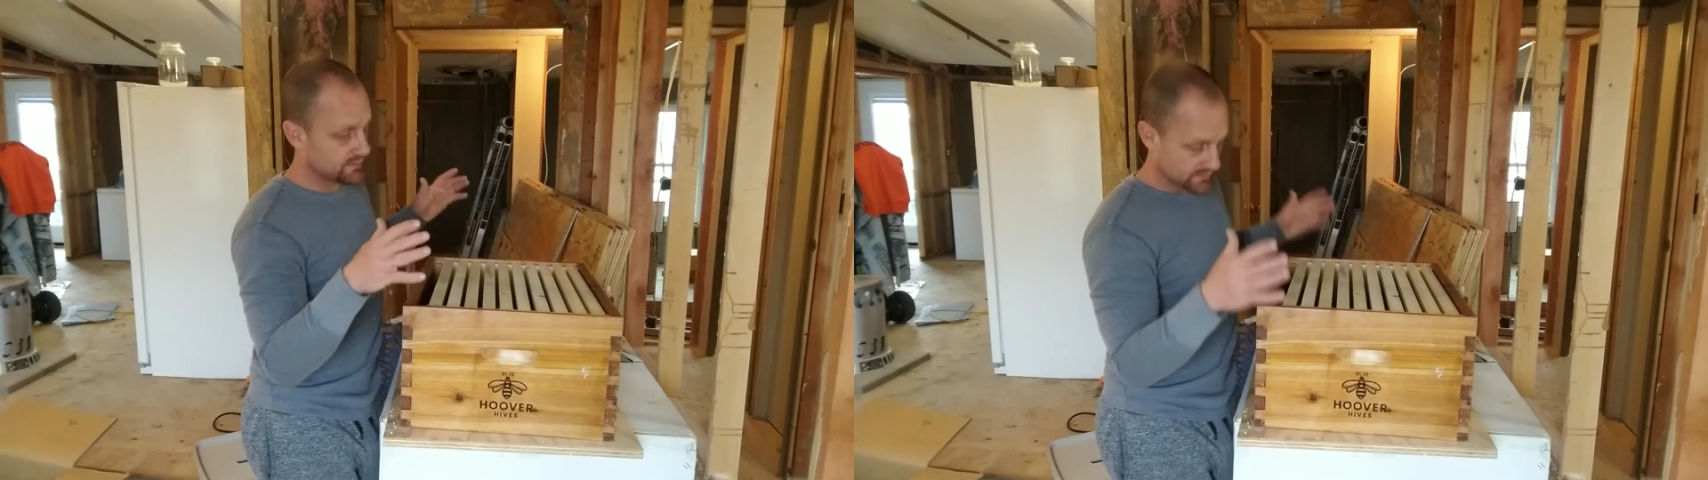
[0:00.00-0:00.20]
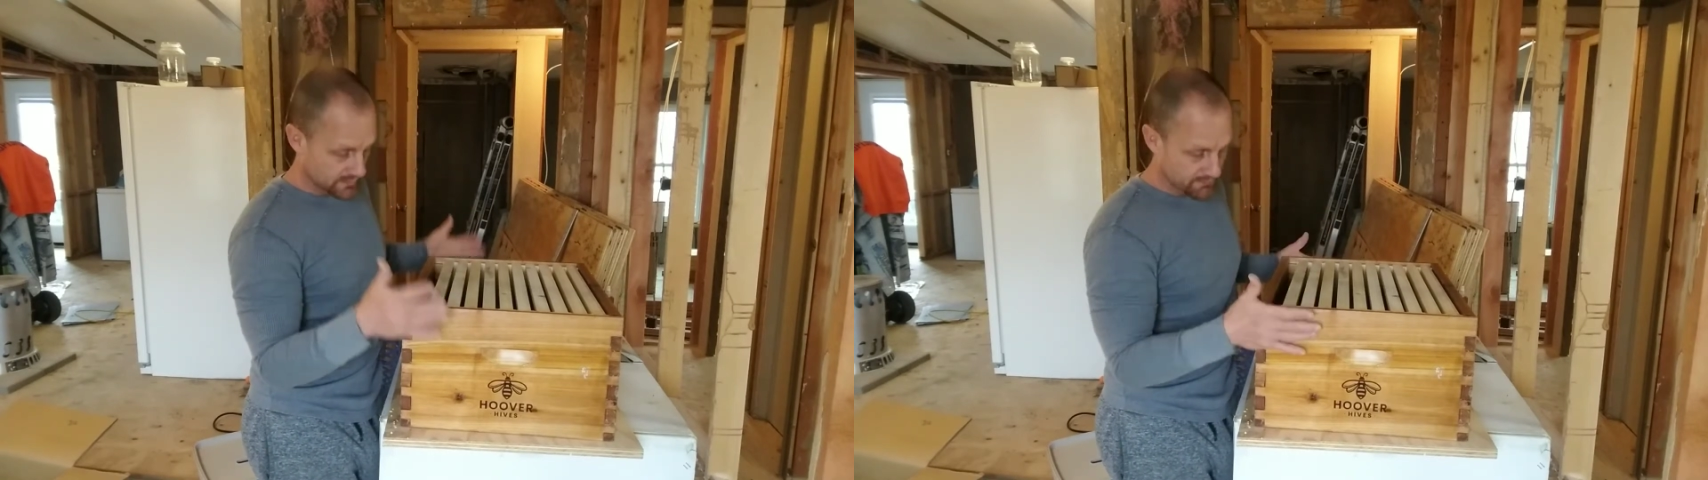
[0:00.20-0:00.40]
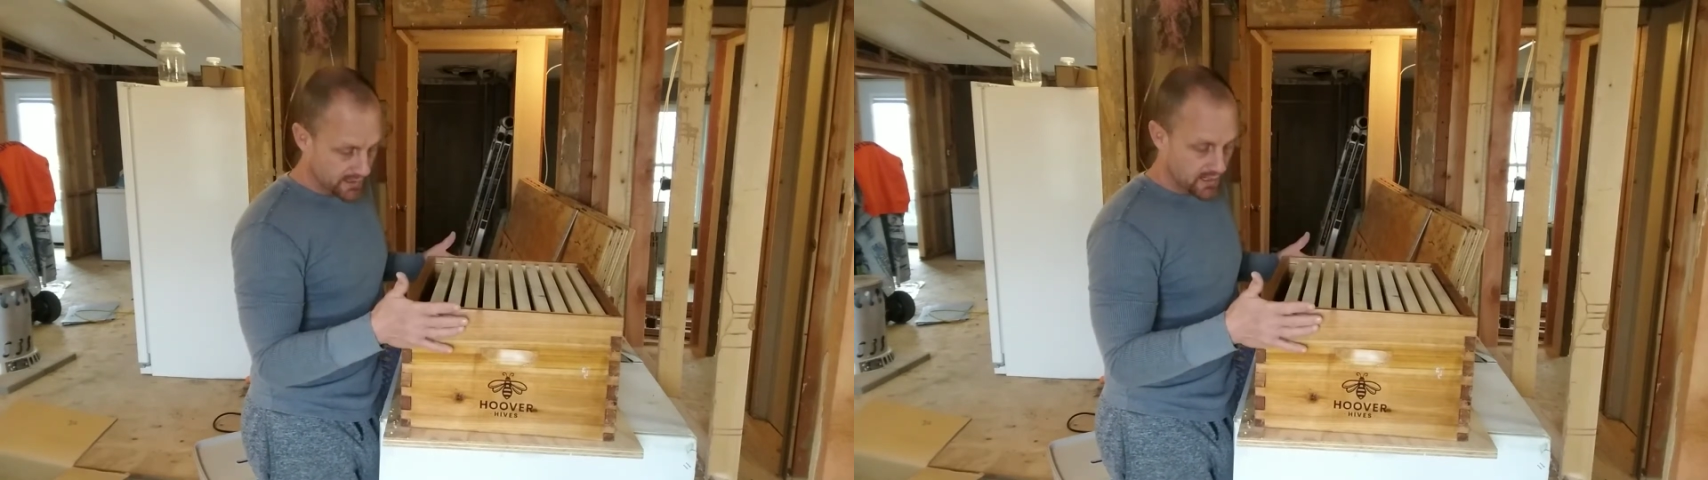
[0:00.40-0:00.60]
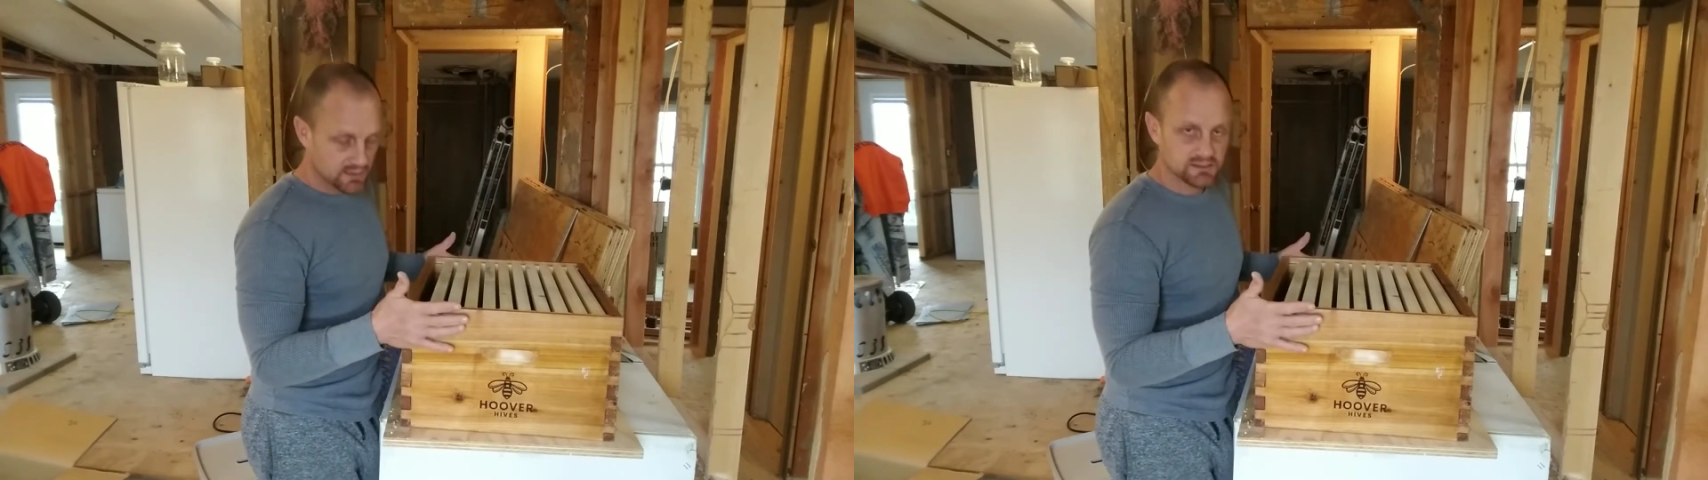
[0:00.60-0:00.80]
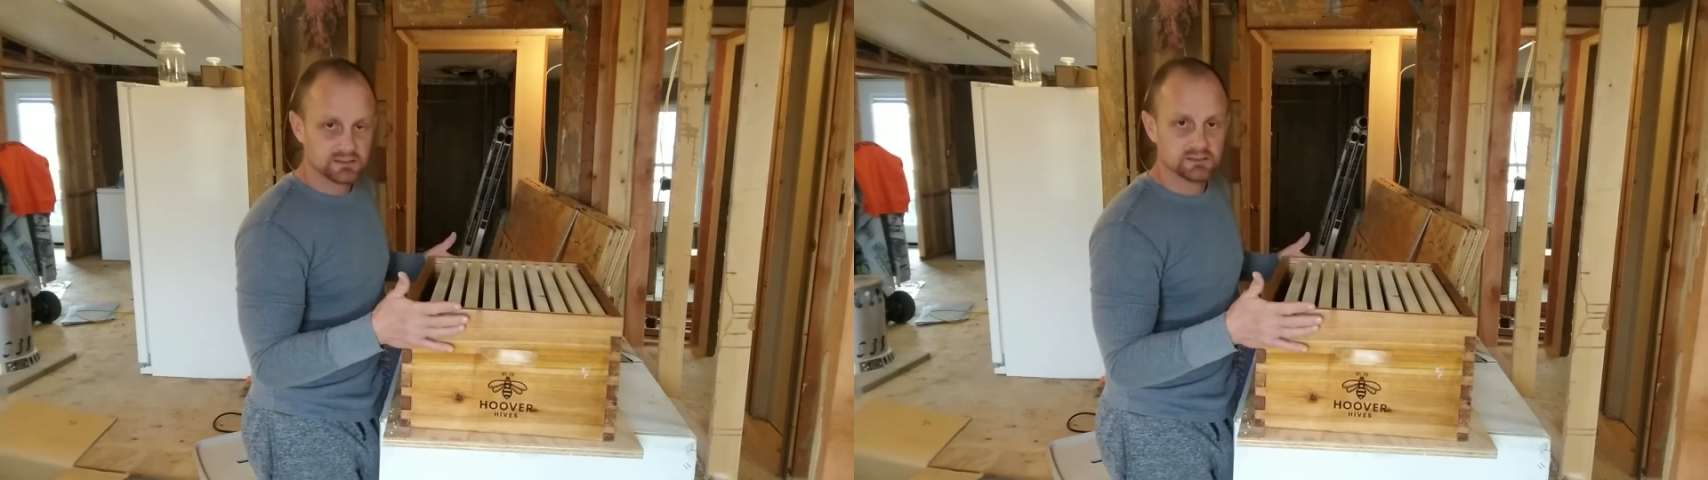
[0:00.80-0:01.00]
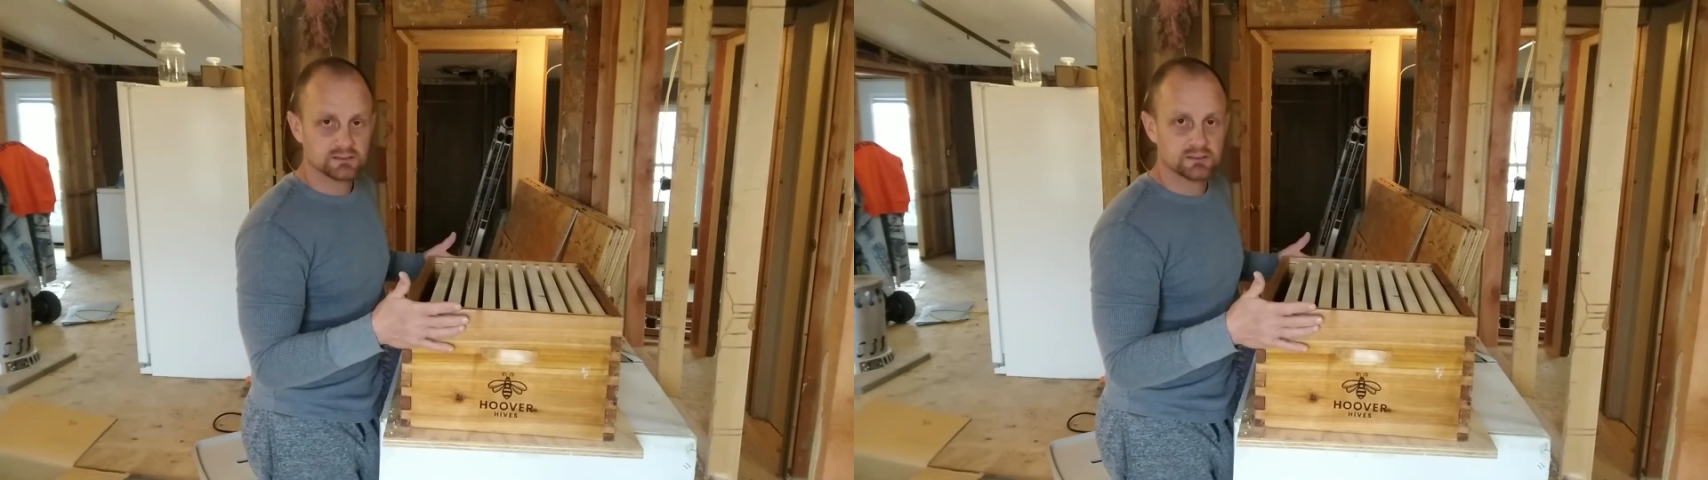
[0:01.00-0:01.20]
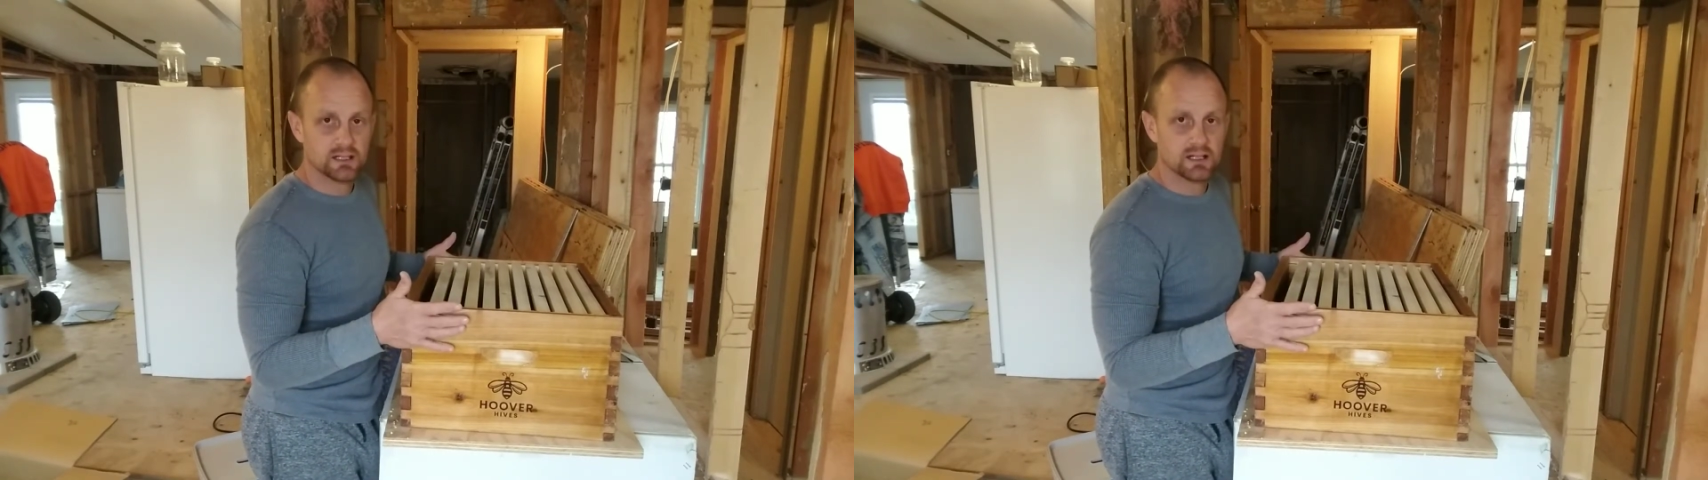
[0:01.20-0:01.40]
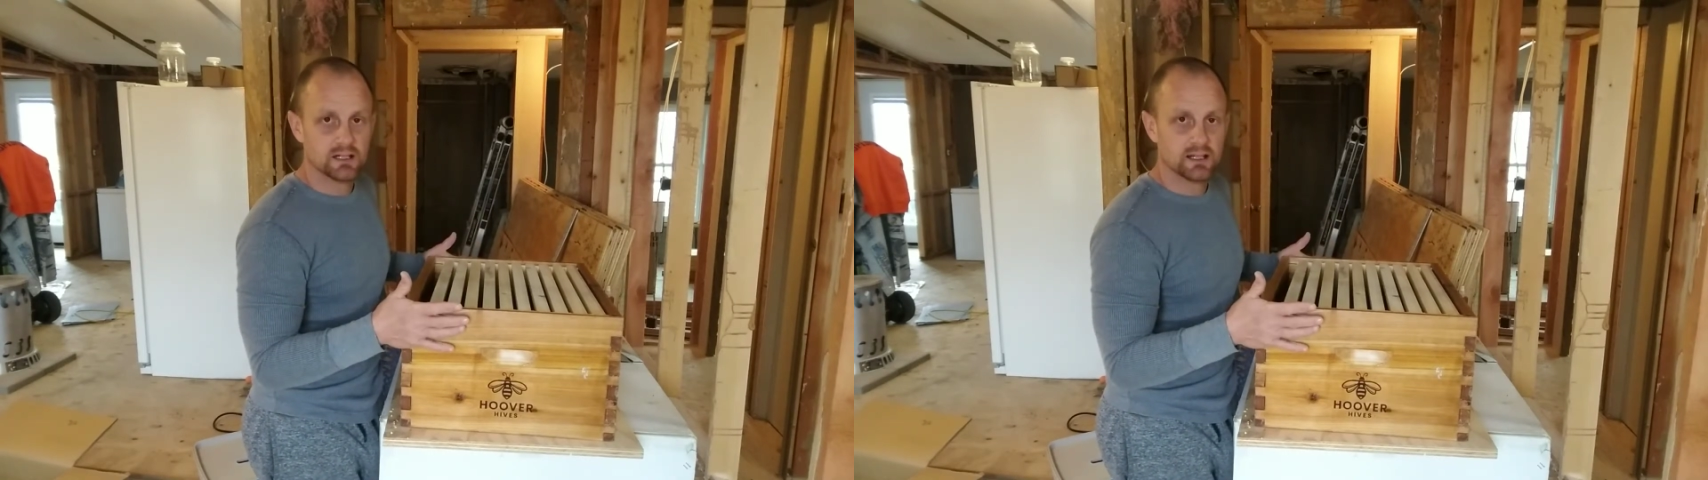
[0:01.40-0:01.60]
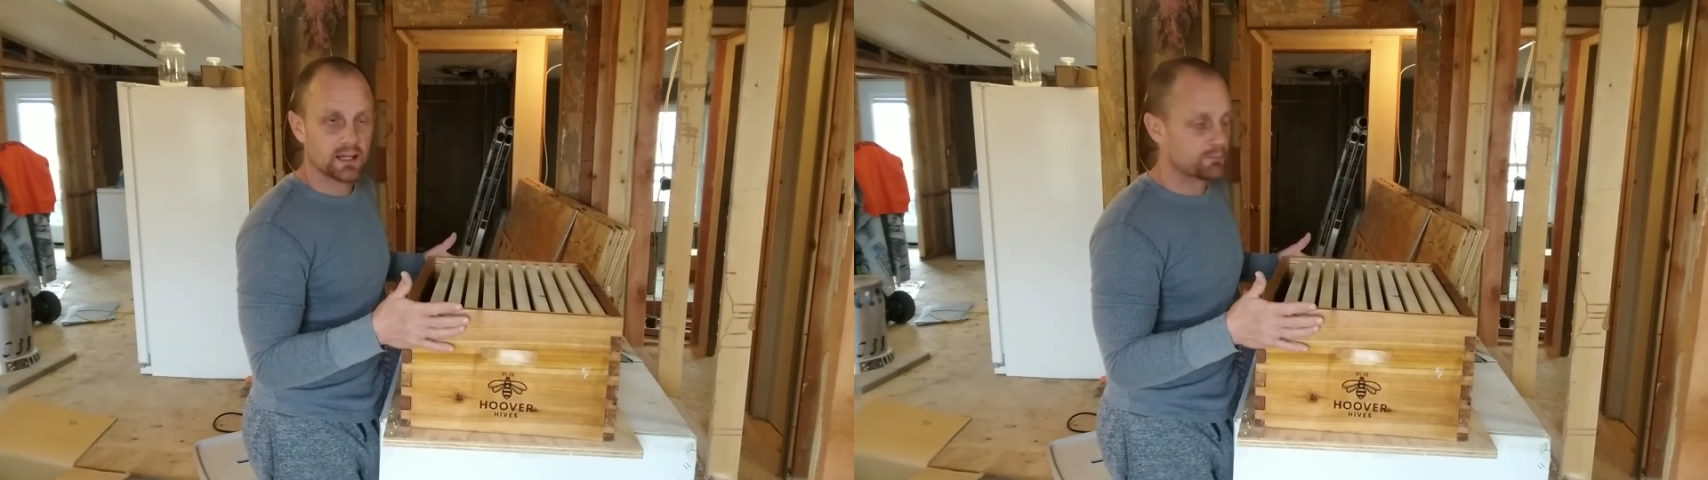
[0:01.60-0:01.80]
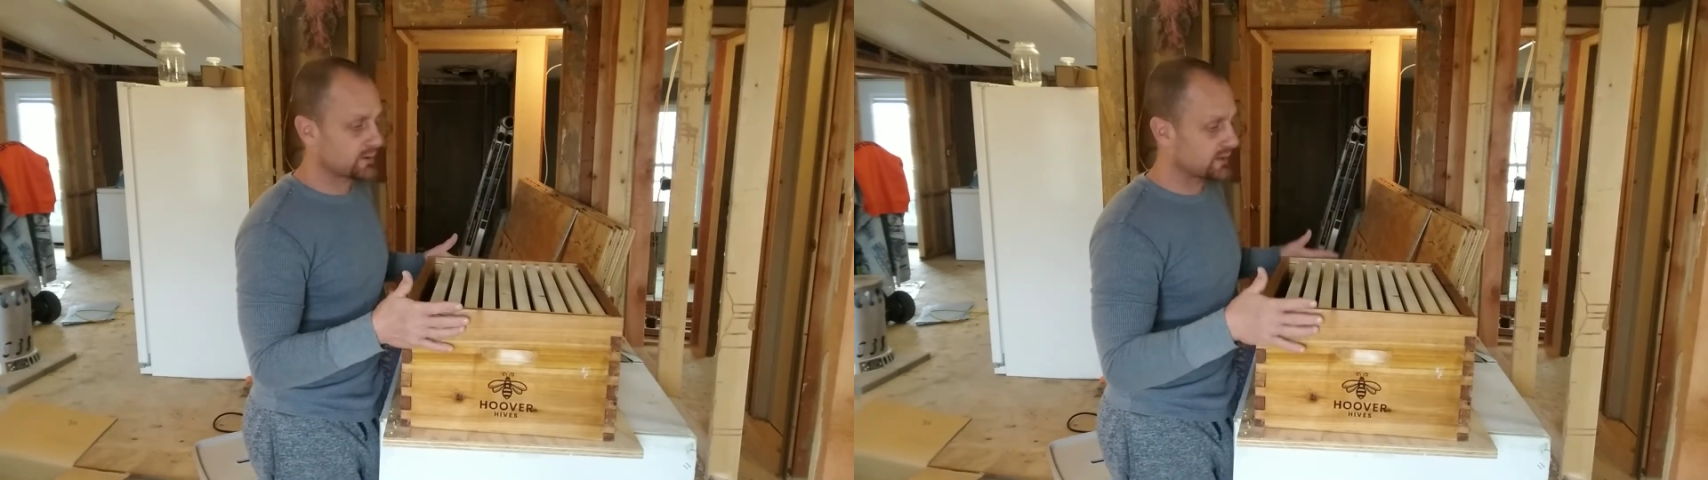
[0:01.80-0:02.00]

the box hammered